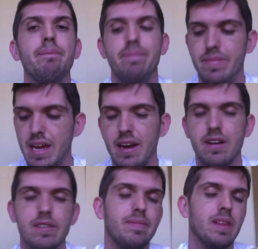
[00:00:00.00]

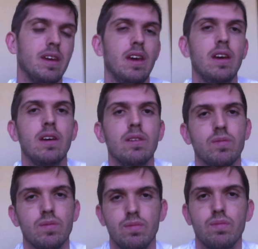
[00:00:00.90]
Now,
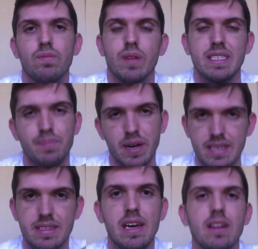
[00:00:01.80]
let's break
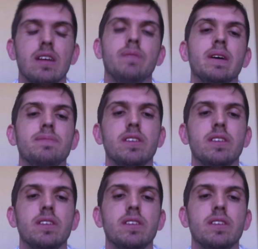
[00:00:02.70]
this down a little bit.